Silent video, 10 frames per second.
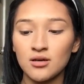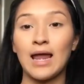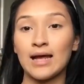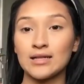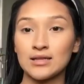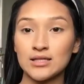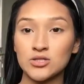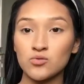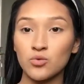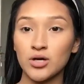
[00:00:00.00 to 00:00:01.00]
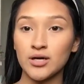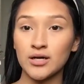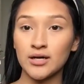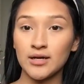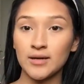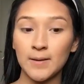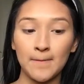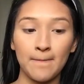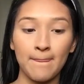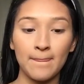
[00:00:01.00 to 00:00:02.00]
like this one,
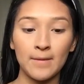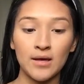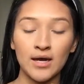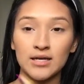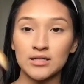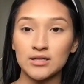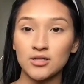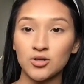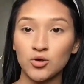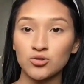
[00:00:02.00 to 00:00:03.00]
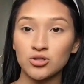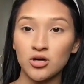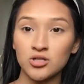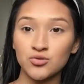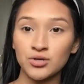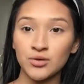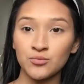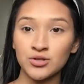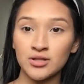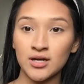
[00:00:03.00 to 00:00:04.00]
and then the nose contouring one